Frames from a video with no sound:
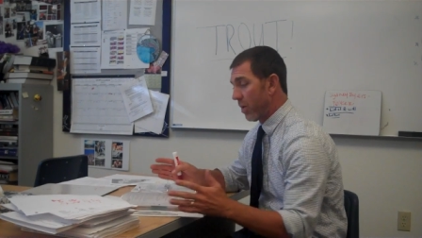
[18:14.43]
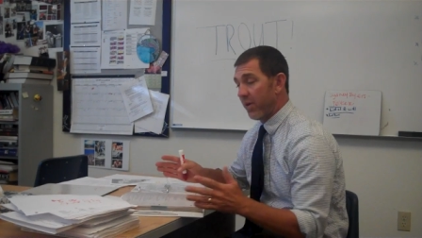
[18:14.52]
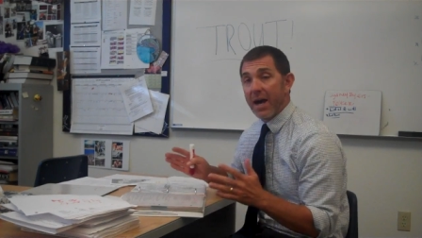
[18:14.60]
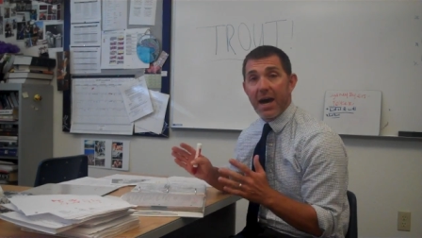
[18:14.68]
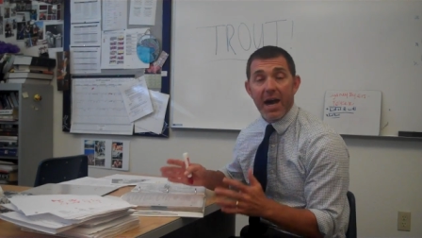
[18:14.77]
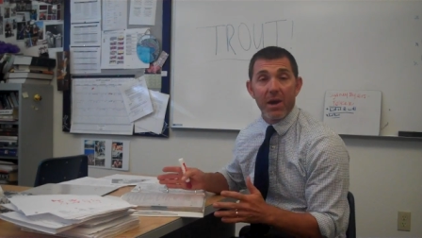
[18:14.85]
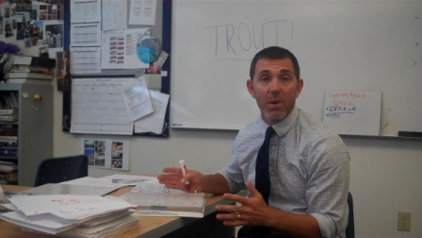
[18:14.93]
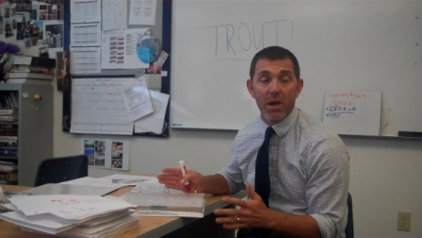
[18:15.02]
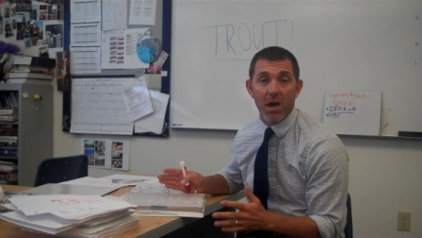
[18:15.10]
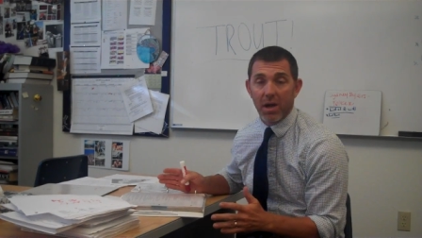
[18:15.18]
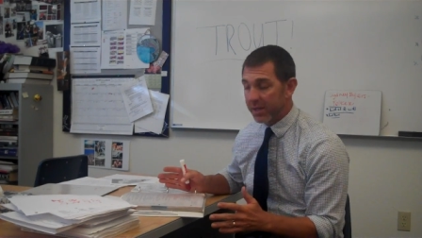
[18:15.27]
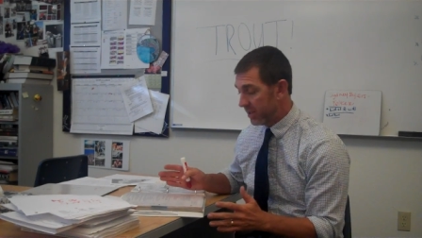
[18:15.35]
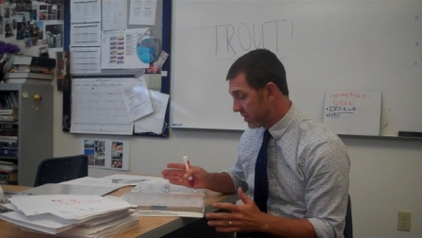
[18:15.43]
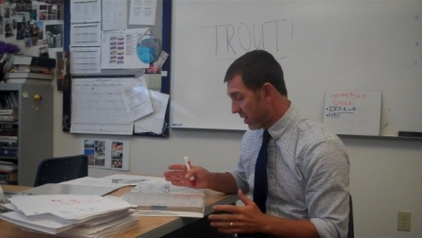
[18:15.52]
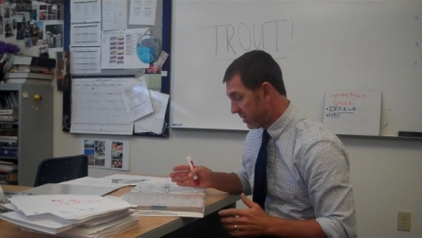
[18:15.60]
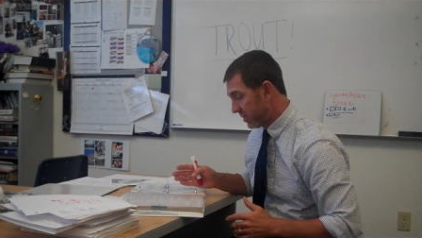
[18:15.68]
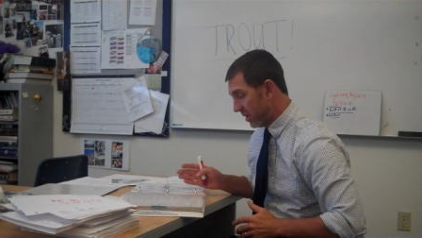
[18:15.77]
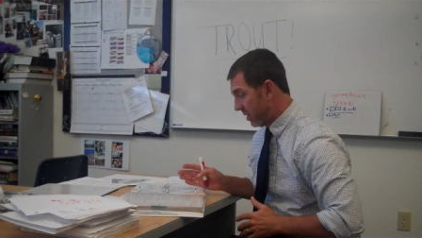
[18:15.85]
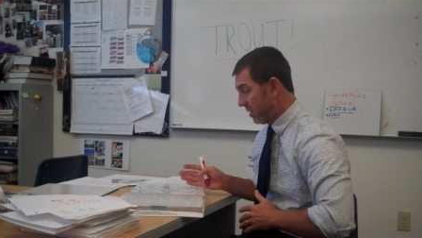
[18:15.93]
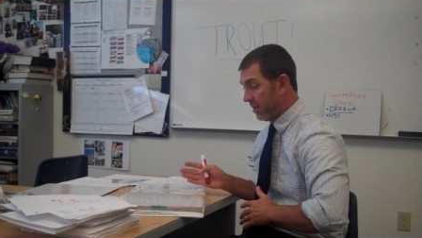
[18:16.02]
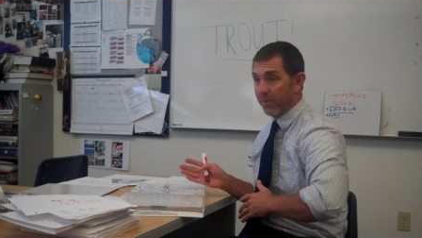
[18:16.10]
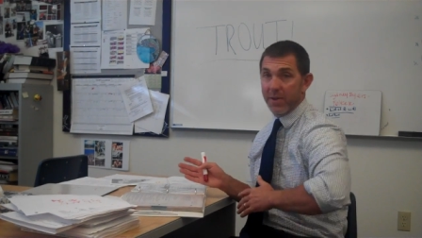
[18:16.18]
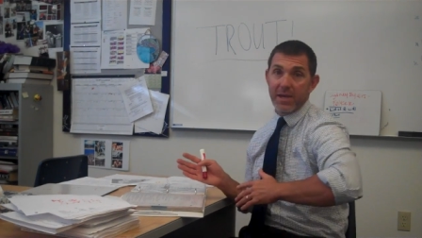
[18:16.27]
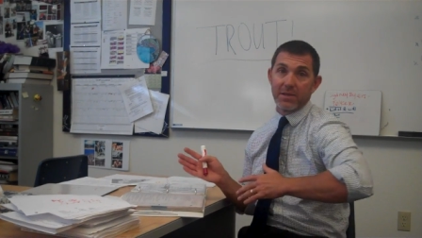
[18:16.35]
where the Iowa caucus starts
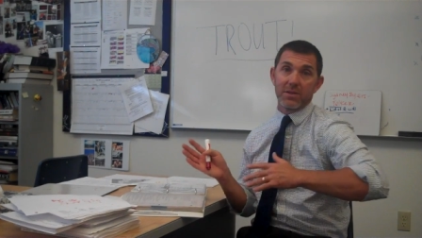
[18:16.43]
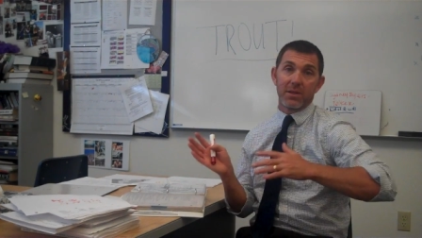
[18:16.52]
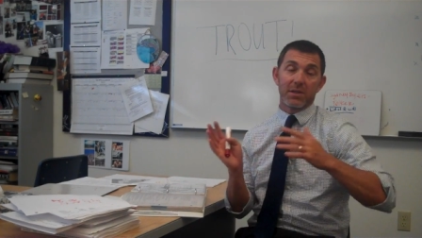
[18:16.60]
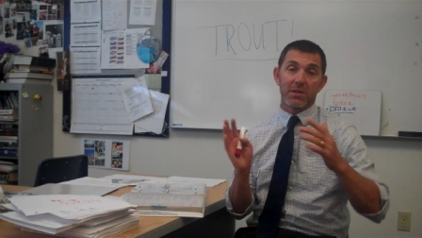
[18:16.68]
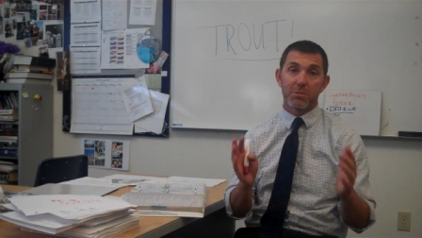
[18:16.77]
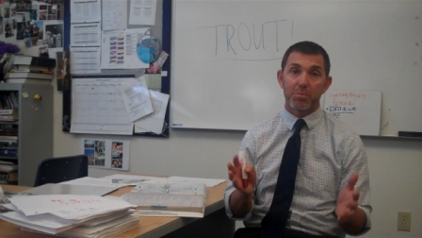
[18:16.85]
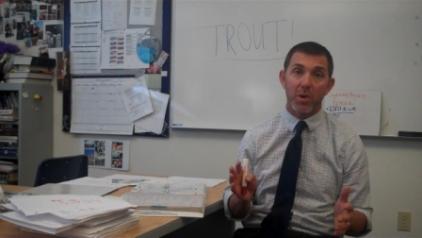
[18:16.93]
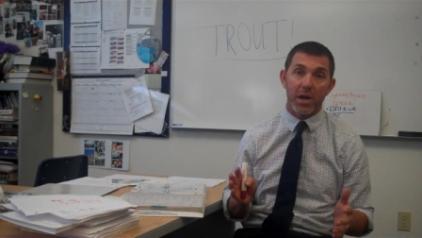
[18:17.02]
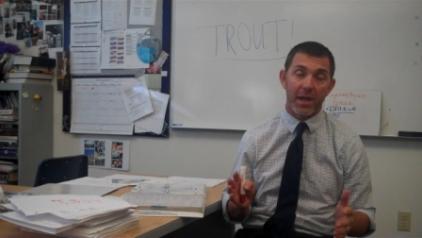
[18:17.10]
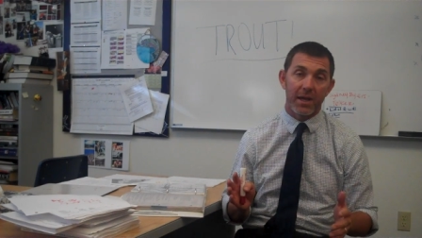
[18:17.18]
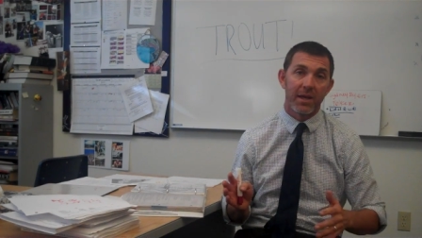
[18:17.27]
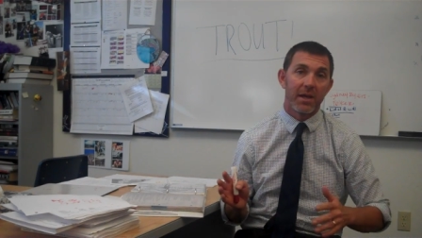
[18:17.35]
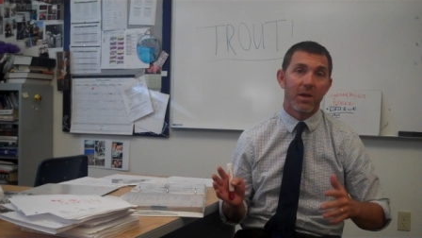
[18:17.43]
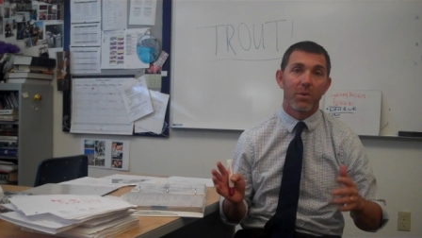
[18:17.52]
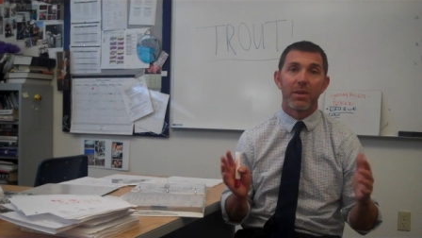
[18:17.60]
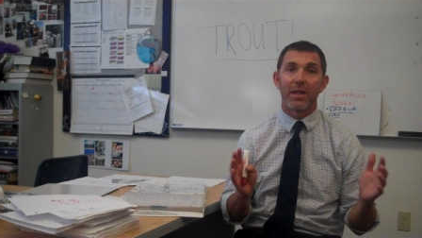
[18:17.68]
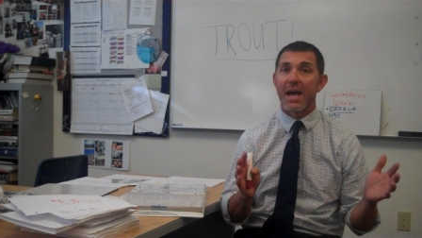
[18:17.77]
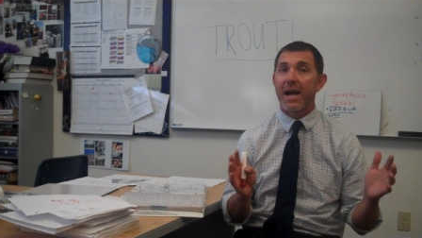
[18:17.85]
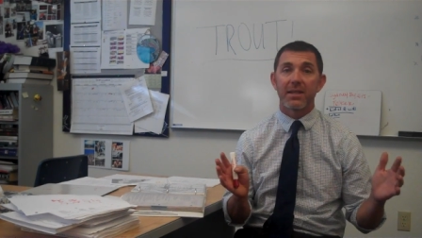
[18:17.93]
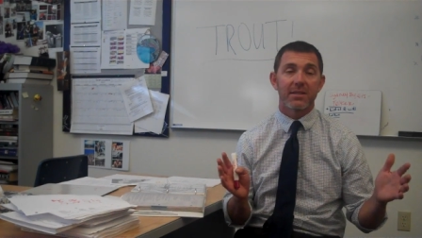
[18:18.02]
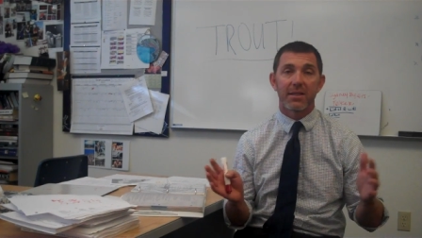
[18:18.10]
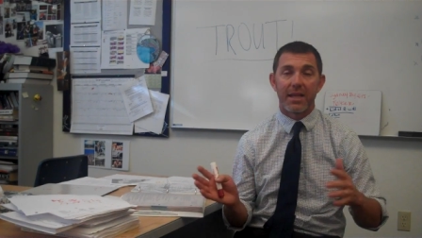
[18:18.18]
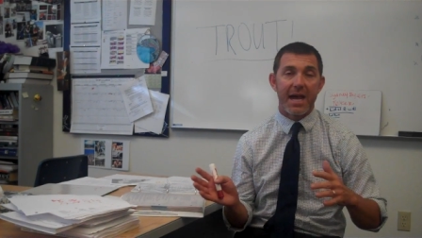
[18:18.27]
all the way into the spring when the last,